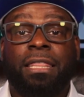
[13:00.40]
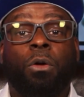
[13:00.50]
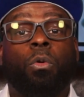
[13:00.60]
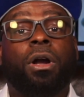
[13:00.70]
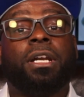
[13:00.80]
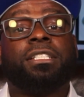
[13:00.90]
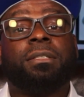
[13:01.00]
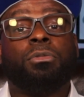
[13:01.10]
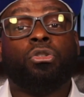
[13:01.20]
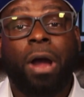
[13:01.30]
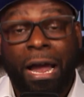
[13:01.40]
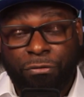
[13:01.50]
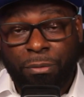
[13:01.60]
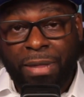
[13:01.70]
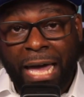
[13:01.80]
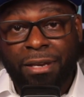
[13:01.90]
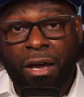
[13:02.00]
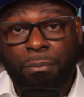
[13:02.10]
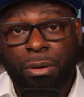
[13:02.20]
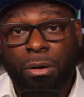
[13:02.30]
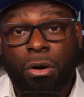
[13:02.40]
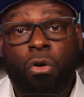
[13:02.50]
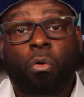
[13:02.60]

then we're going to subtract from that number